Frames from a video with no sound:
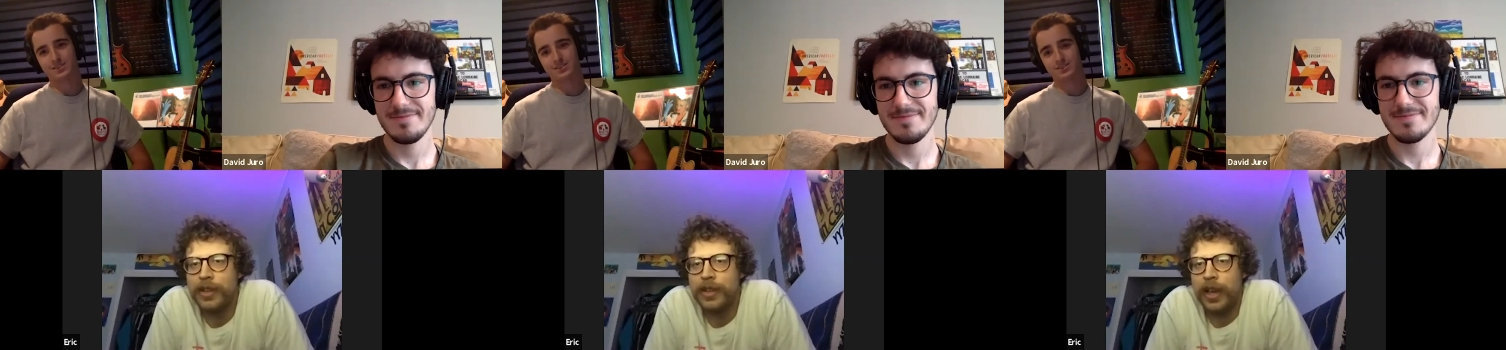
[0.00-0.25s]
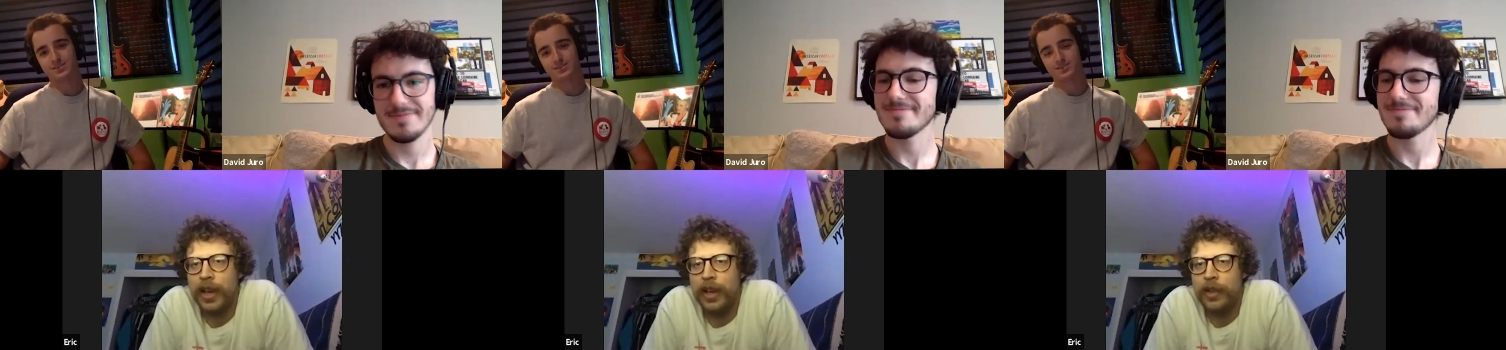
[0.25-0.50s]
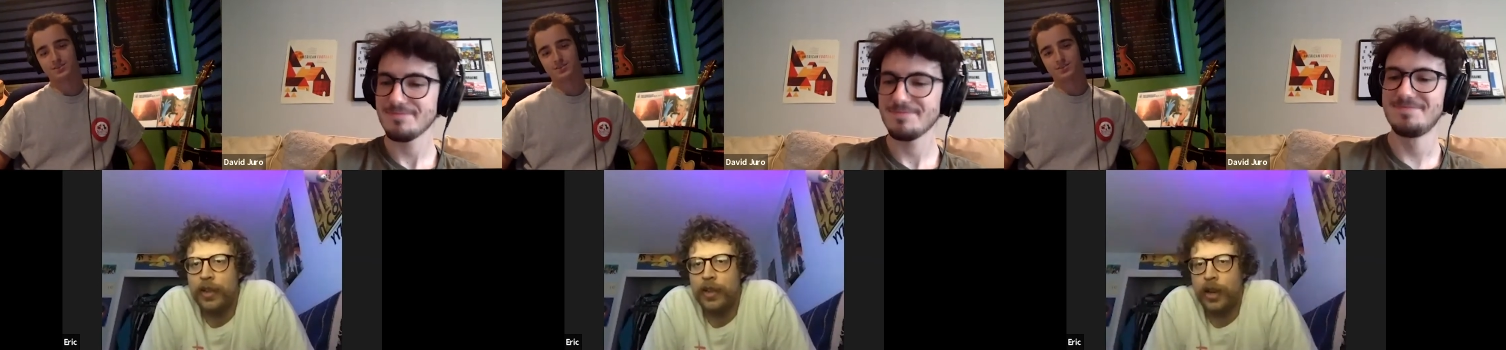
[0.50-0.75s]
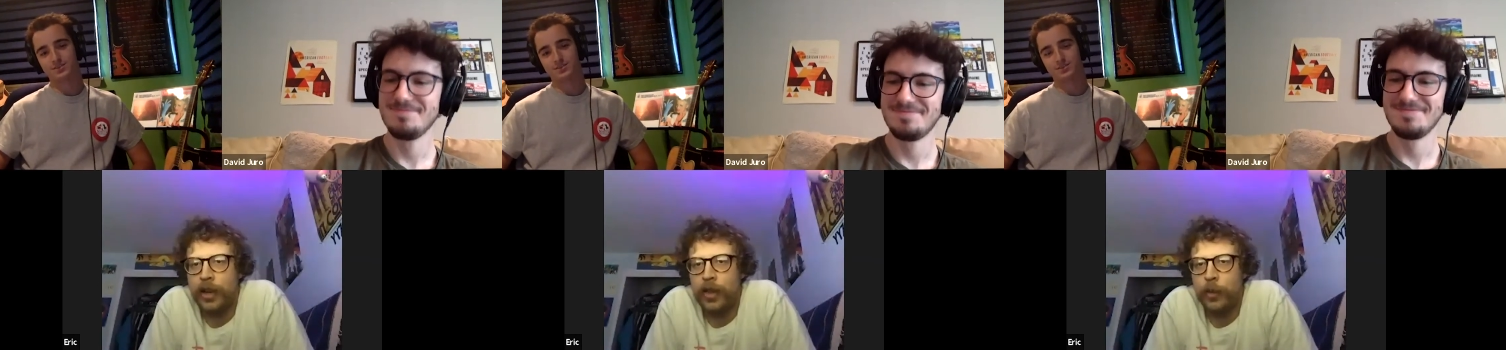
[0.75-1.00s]
Speaker 1: Yeah,
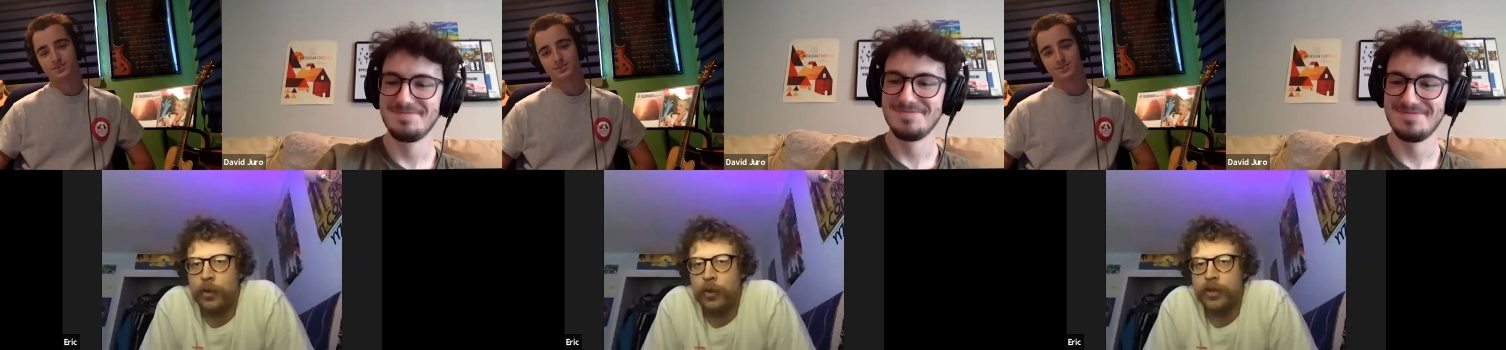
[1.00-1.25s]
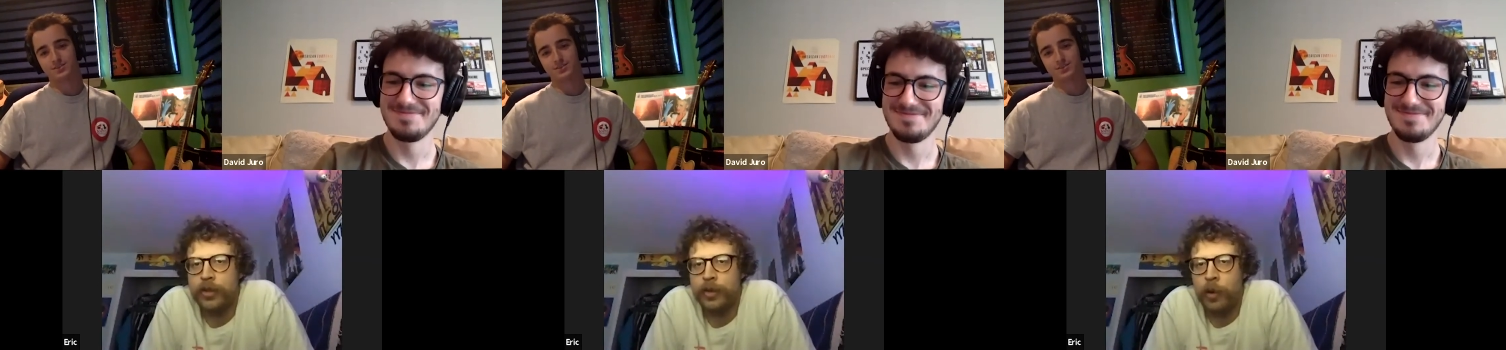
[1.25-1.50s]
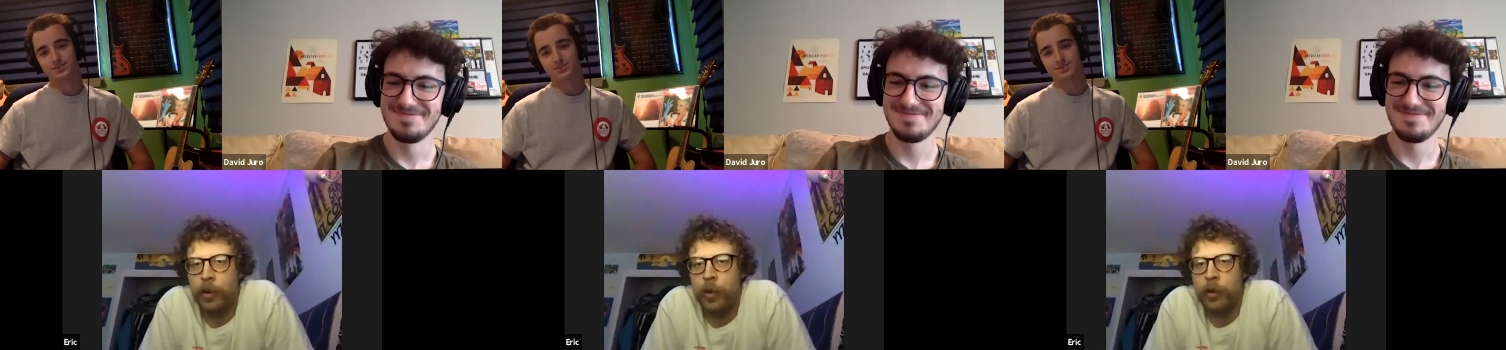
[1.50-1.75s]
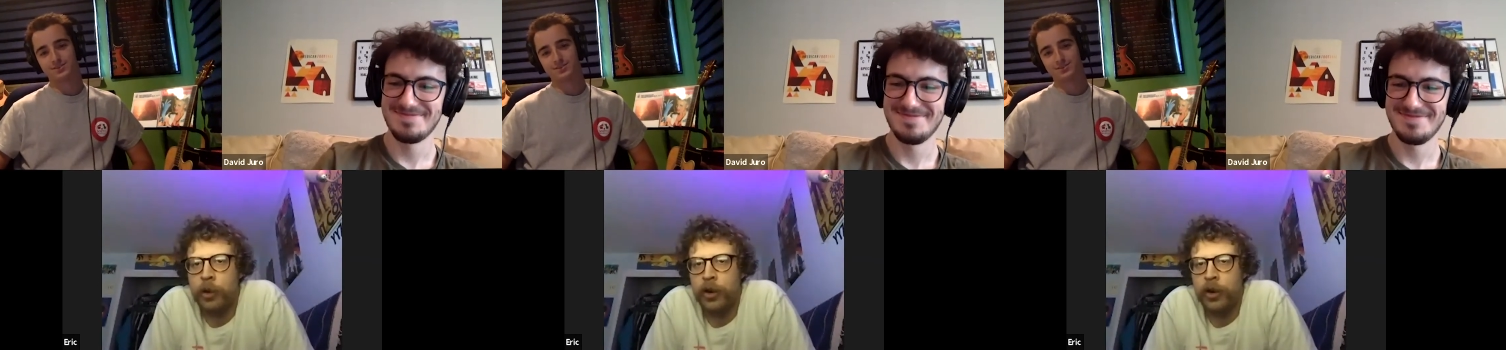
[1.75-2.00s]
uh, there was Paul
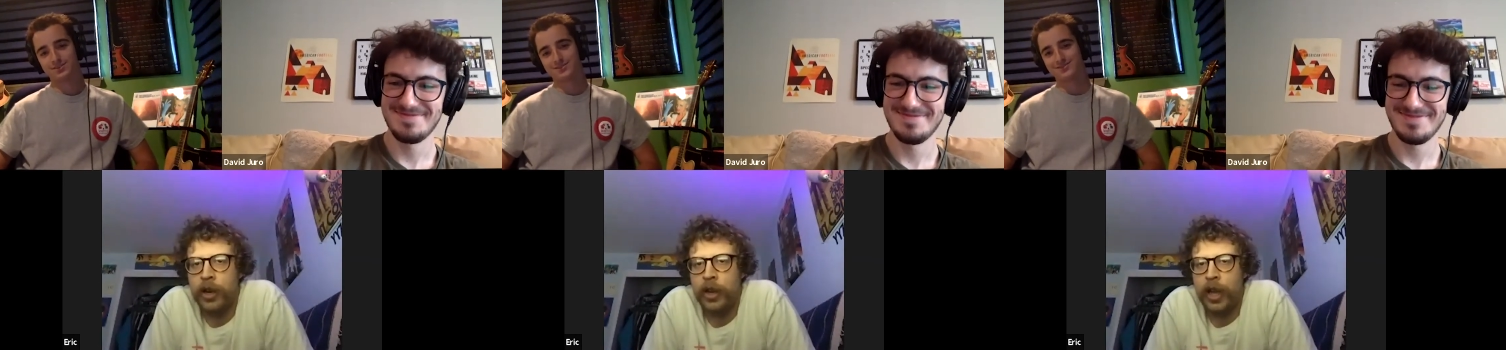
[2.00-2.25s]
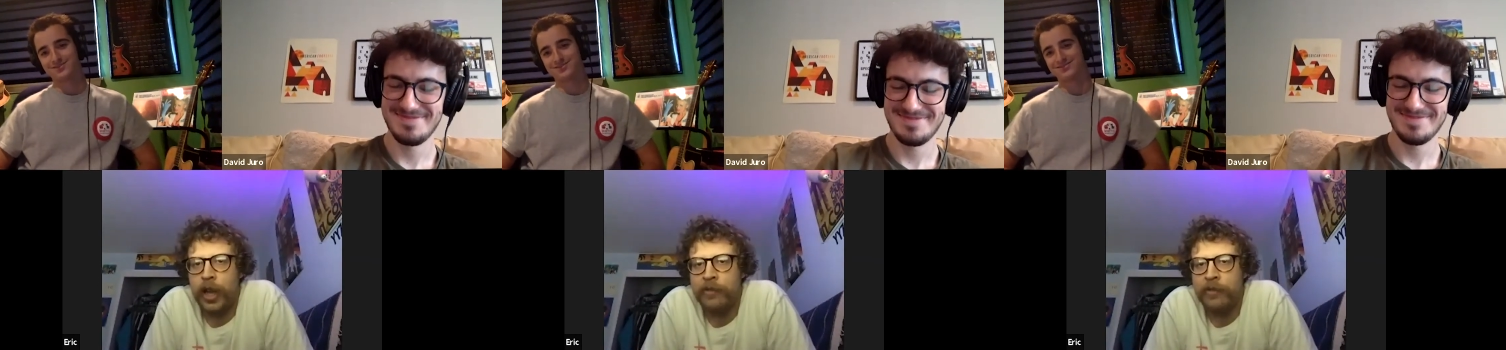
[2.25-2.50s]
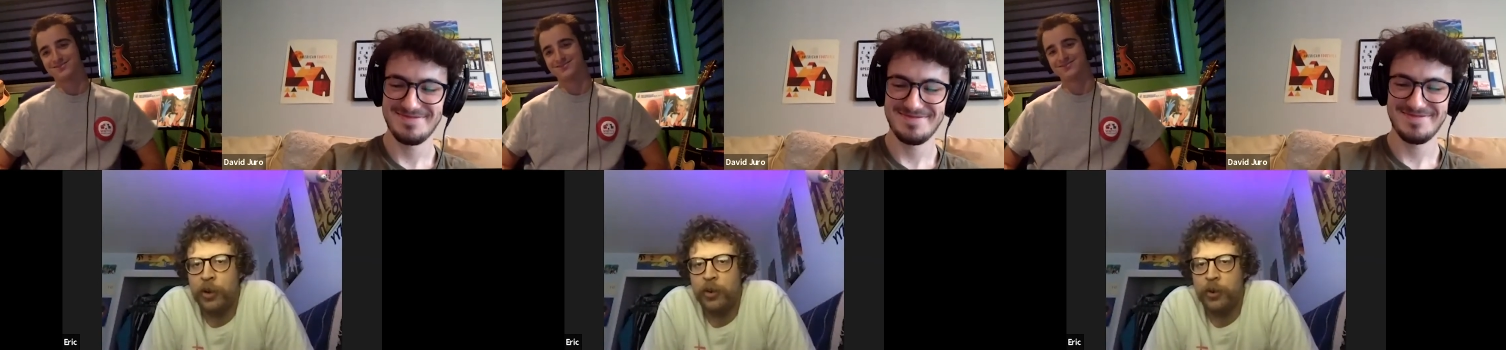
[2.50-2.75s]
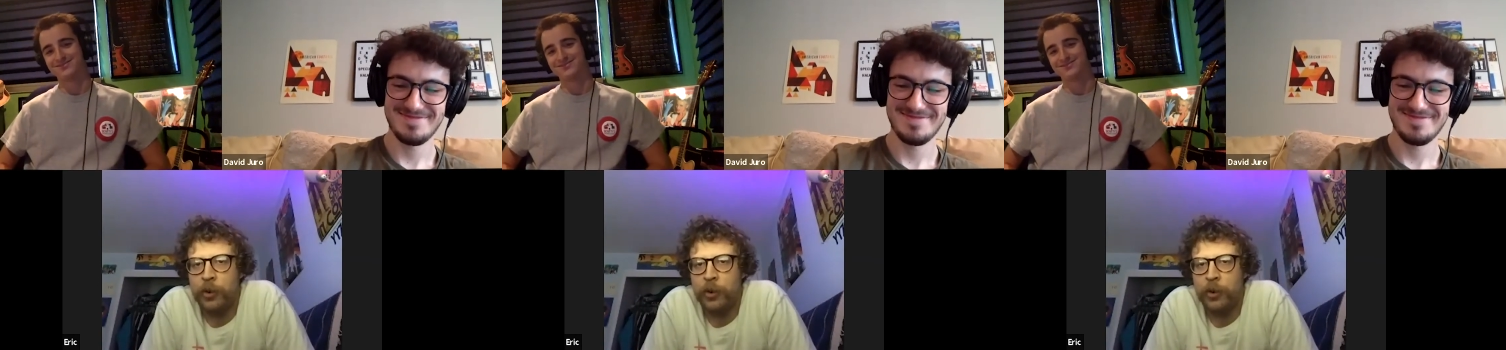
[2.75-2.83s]
McCartney gave no